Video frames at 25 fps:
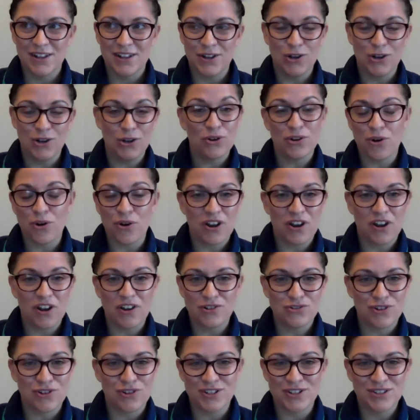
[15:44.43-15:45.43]
look on our
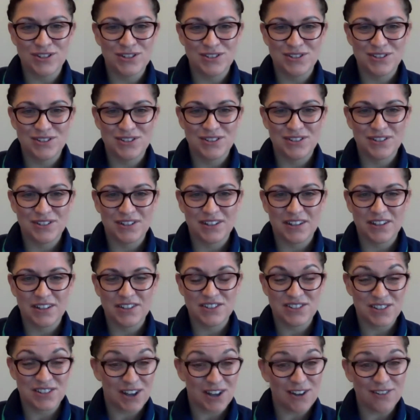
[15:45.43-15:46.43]
trust
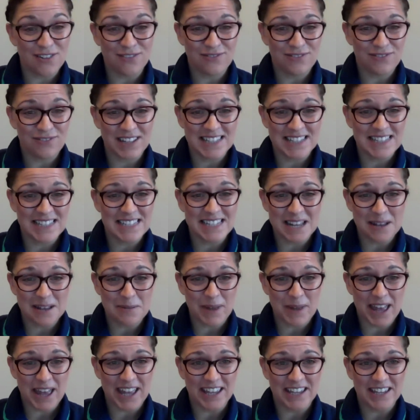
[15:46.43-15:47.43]
staff
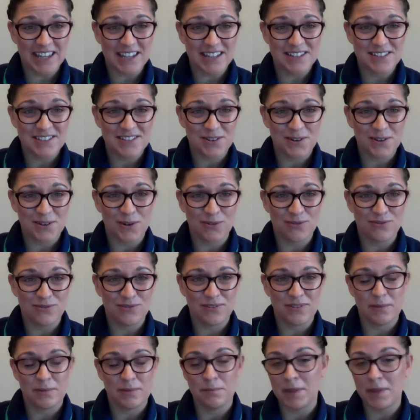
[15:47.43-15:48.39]
internet page of